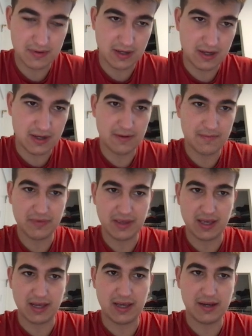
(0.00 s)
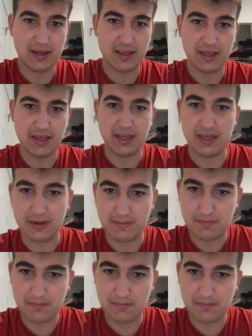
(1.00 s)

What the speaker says: add a